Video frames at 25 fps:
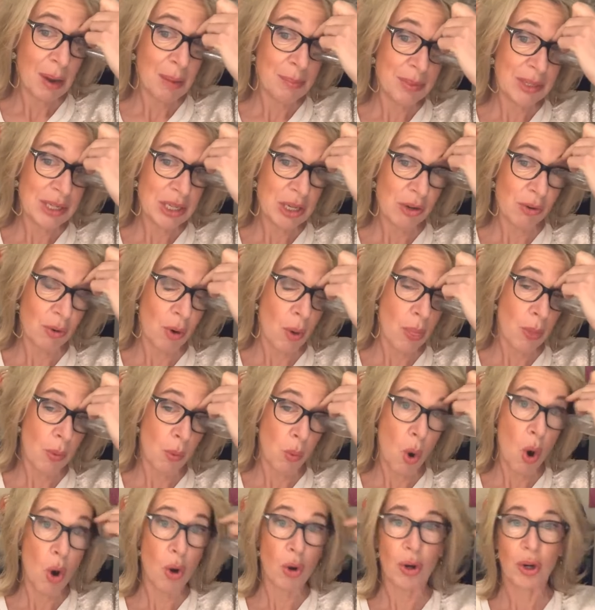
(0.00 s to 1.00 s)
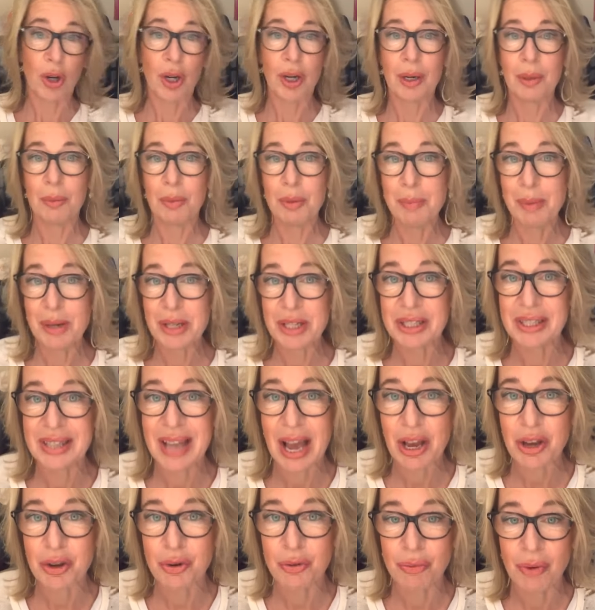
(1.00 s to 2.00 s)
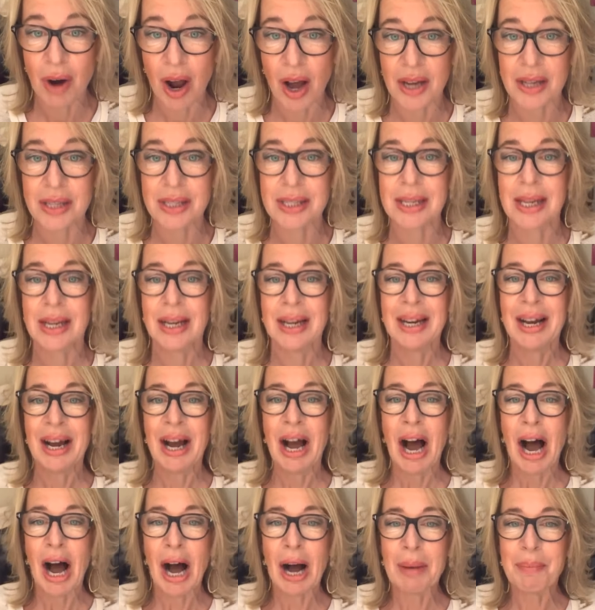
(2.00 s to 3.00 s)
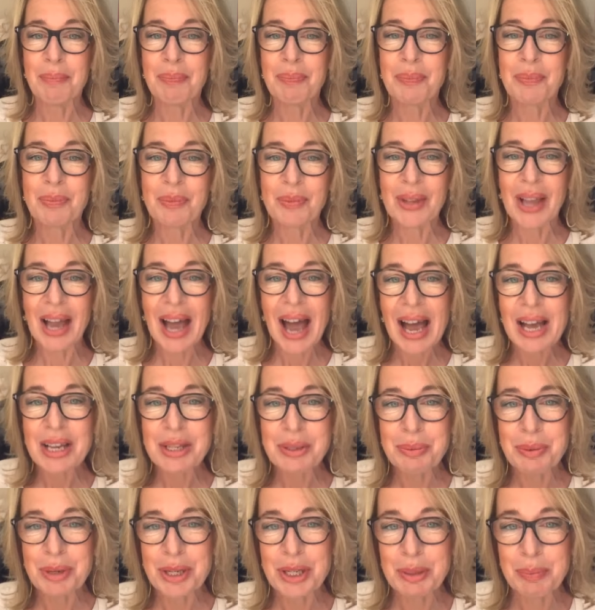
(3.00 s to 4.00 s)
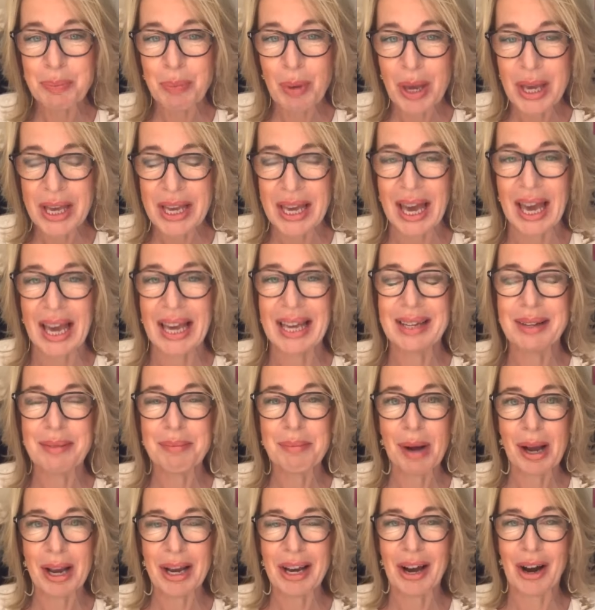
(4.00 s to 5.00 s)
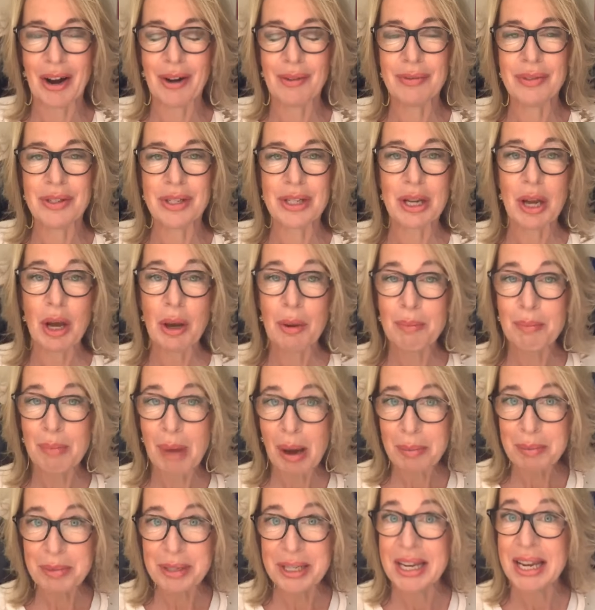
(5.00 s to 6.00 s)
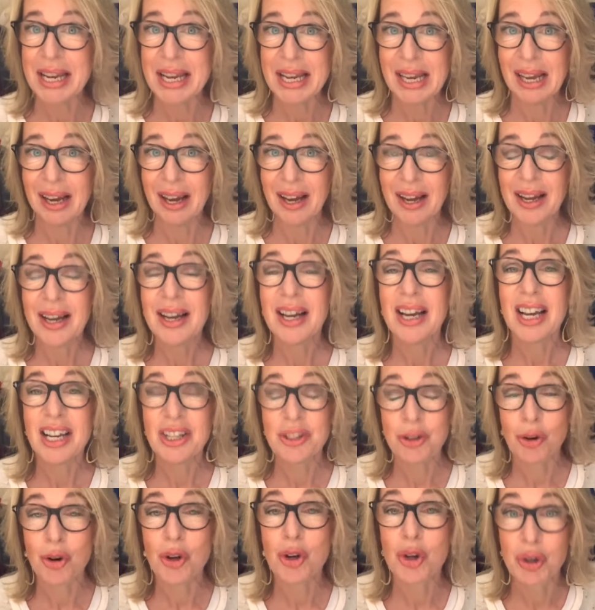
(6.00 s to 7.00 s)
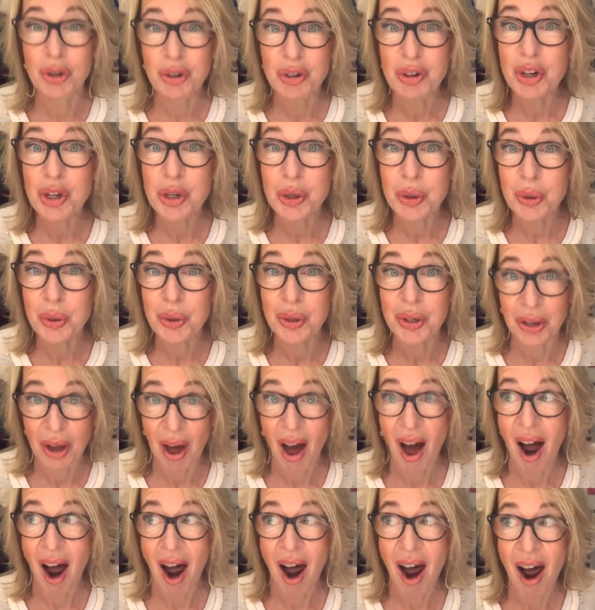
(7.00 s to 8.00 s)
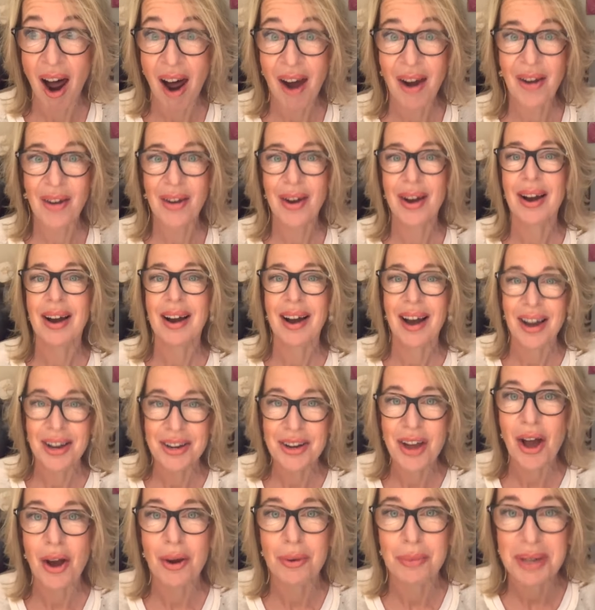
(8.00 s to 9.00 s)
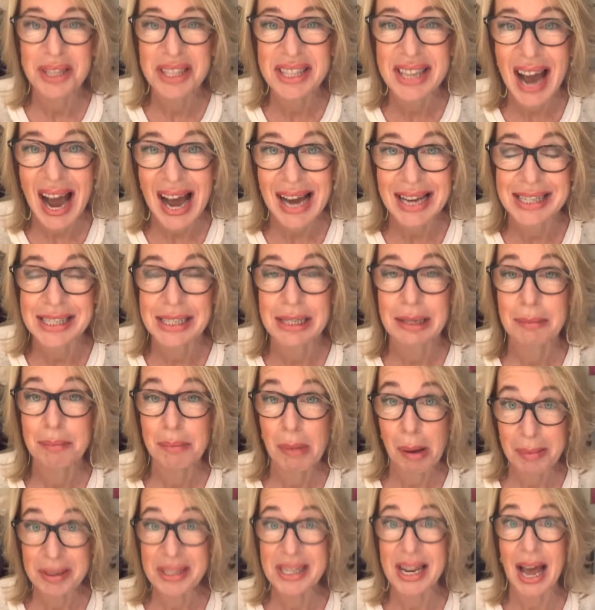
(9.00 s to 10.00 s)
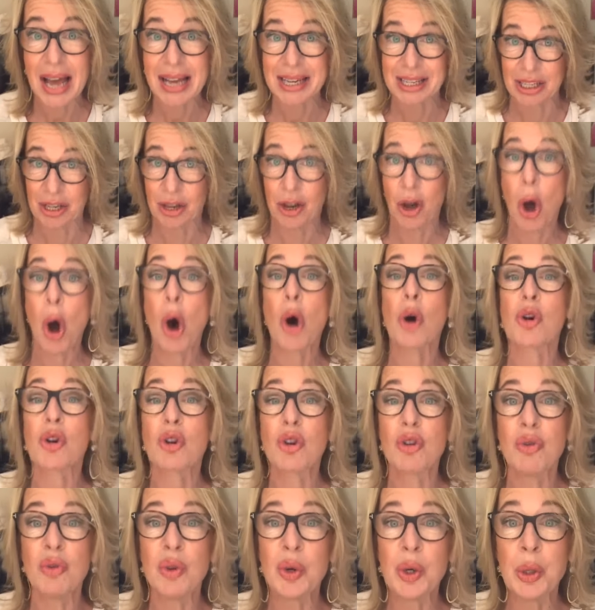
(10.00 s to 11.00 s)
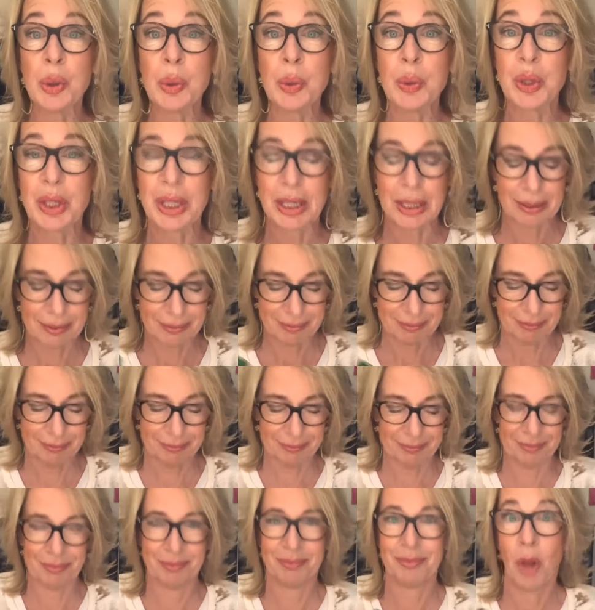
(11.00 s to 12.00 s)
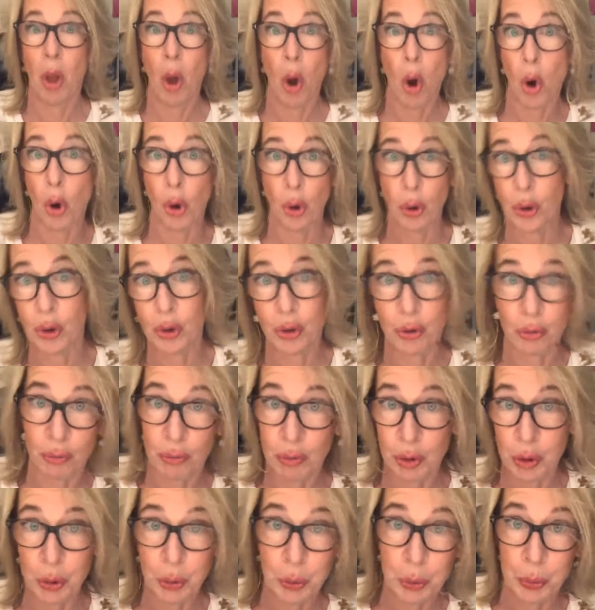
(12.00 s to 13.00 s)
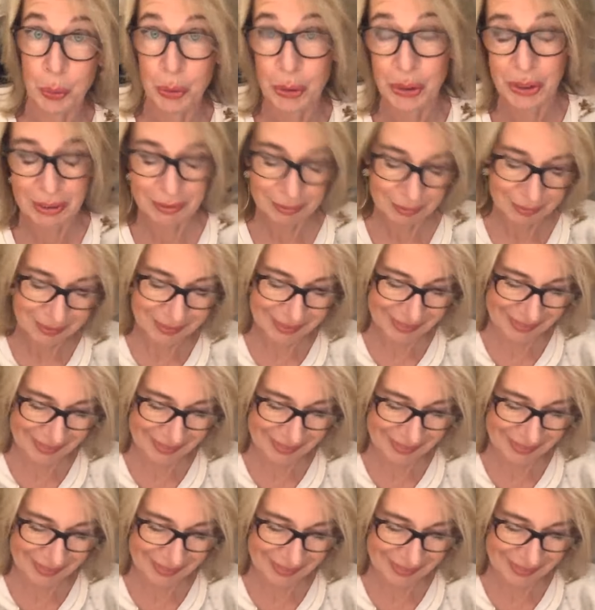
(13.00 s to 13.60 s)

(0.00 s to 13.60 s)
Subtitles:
Mumsy, you're on the wonk. We must set you right. As we're speaking, my loves, Mumsy is on a cruise. I know, with Dad. Mum and Dad, on a cruise. On a cruise.